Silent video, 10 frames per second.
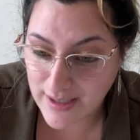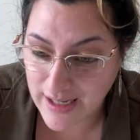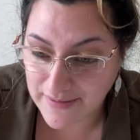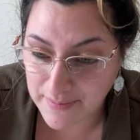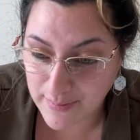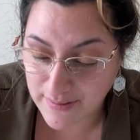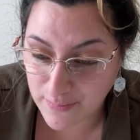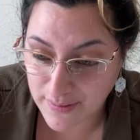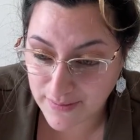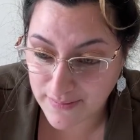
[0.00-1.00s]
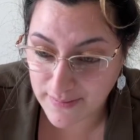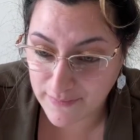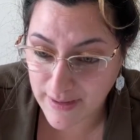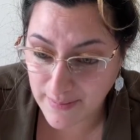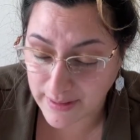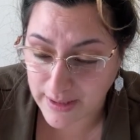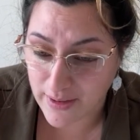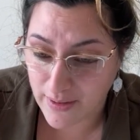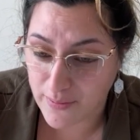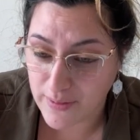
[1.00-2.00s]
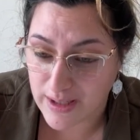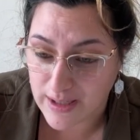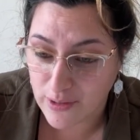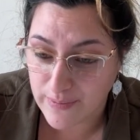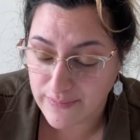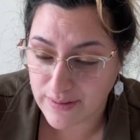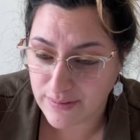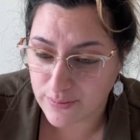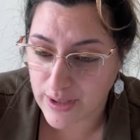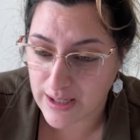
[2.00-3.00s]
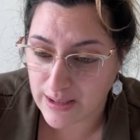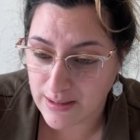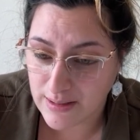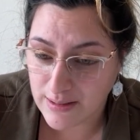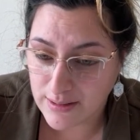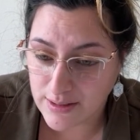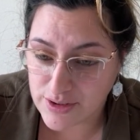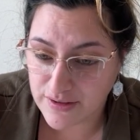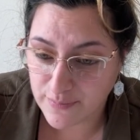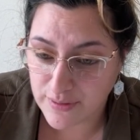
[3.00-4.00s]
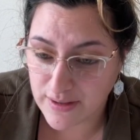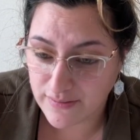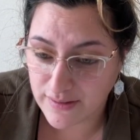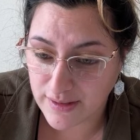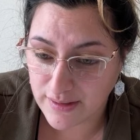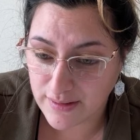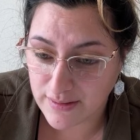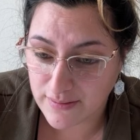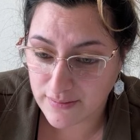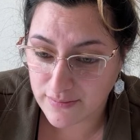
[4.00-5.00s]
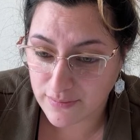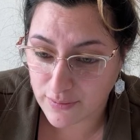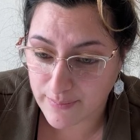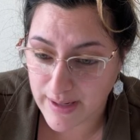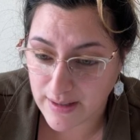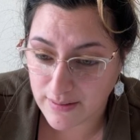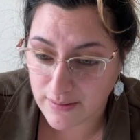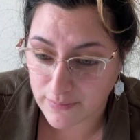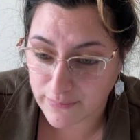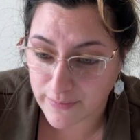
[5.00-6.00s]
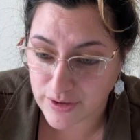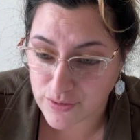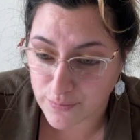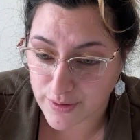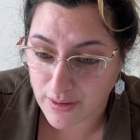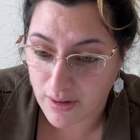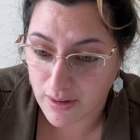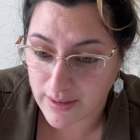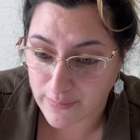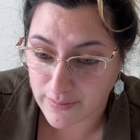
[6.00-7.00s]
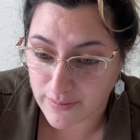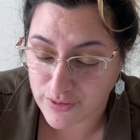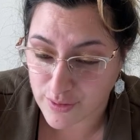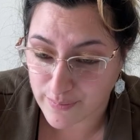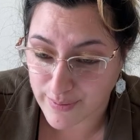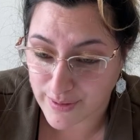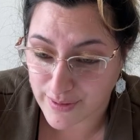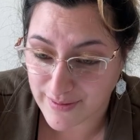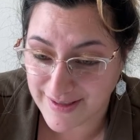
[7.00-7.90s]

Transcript: I have been busy with family. Oh, okay. I hope everything's okay. She's pronouncing sorbet, though French word, not our sherbert.